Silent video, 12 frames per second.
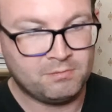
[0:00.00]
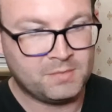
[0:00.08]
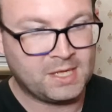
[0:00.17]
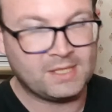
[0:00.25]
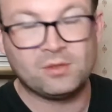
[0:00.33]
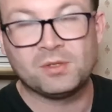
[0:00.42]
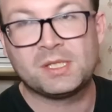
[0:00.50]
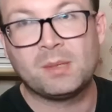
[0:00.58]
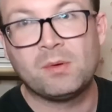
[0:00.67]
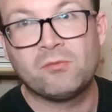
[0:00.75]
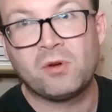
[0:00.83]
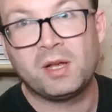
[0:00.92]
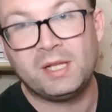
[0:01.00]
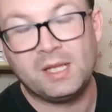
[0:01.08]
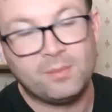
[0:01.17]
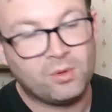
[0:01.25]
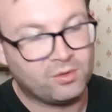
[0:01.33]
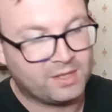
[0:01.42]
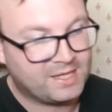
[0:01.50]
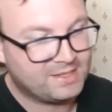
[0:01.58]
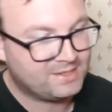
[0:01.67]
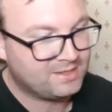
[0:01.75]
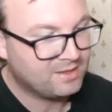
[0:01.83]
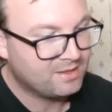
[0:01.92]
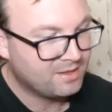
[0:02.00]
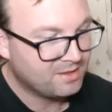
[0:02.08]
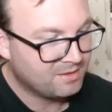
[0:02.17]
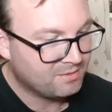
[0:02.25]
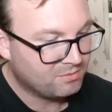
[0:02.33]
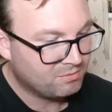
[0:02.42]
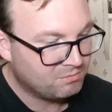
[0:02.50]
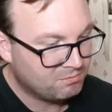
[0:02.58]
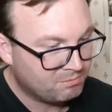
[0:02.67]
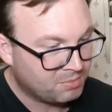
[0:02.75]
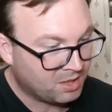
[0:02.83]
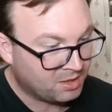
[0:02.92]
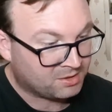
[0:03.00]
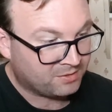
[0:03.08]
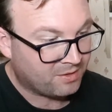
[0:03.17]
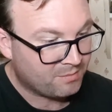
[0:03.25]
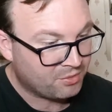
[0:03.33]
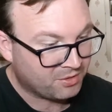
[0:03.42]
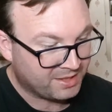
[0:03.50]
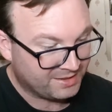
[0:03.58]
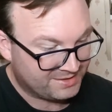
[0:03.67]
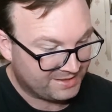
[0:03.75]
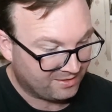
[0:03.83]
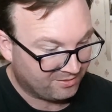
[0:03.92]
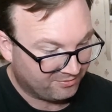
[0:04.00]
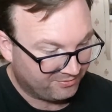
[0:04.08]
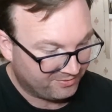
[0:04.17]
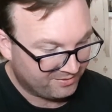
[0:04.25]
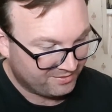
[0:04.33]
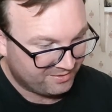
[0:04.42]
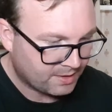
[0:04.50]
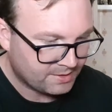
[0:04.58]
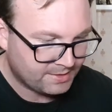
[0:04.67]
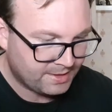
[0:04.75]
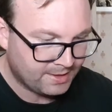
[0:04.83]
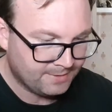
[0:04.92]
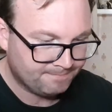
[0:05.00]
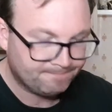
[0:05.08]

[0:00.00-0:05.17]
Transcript: that's not someone writing in the book that's part of the book itself so yeah